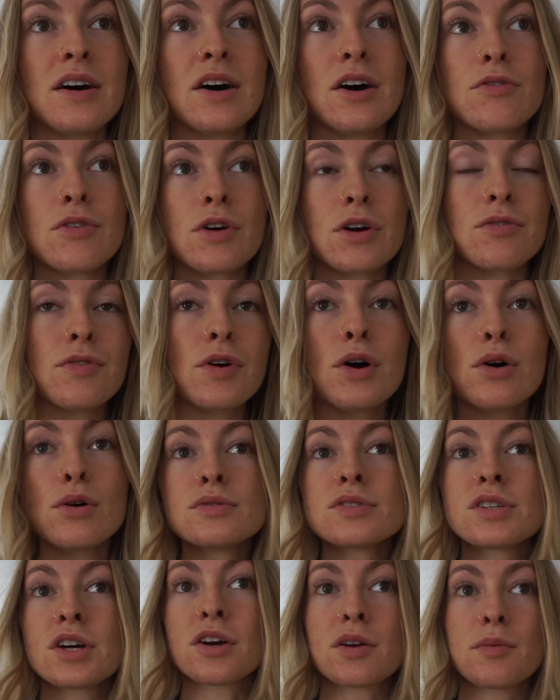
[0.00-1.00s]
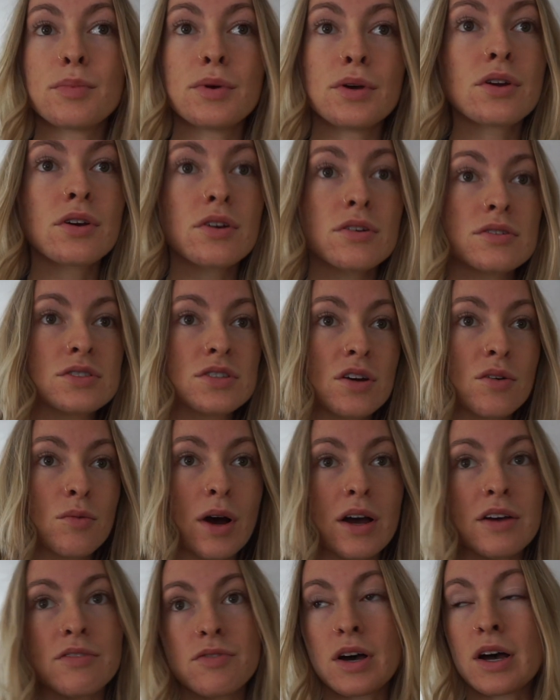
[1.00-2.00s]
of our phones, our computers, our
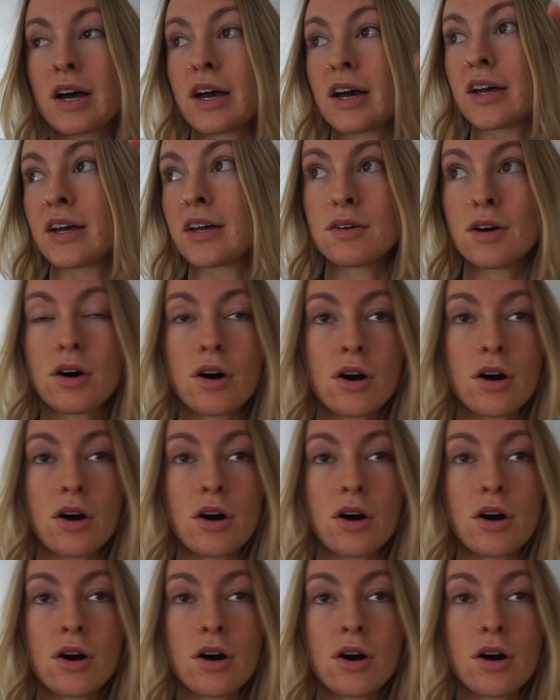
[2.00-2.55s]
Wi-Fi,